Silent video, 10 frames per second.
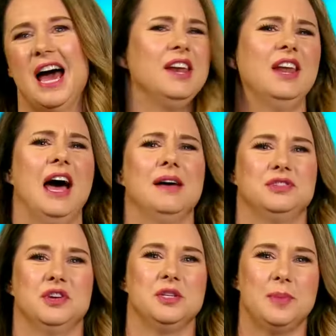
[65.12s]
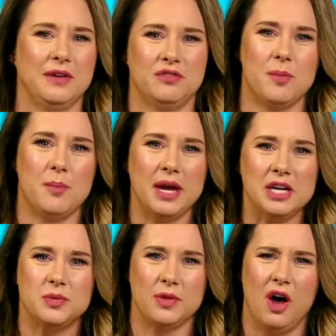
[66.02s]
Eight and a half streets back from the
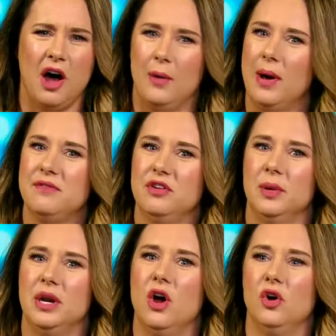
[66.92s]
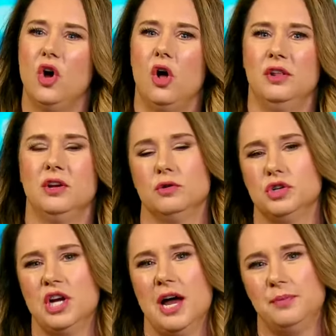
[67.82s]
beach with a highway view and no colander or
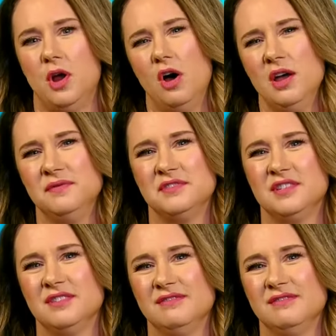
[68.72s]
sharp knives.